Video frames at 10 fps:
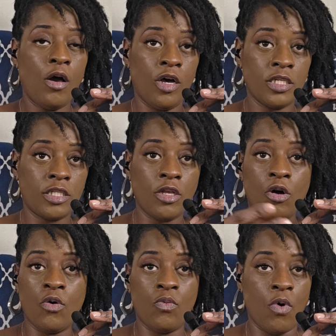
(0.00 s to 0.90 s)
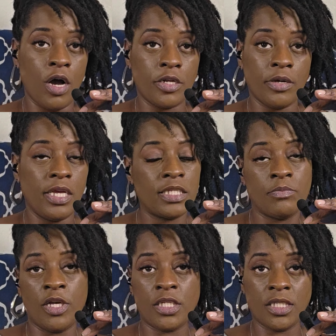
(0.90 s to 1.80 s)
Also, water.
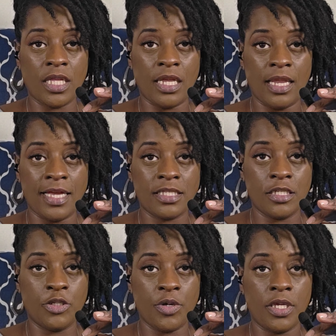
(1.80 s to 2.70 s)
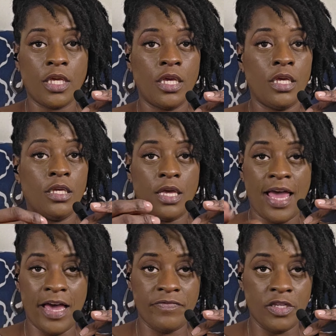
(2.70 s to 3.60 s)
As much as they like to drink it,
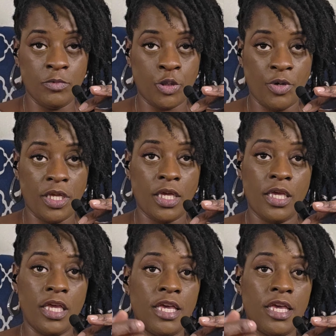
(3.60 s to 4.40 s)
have them drink it.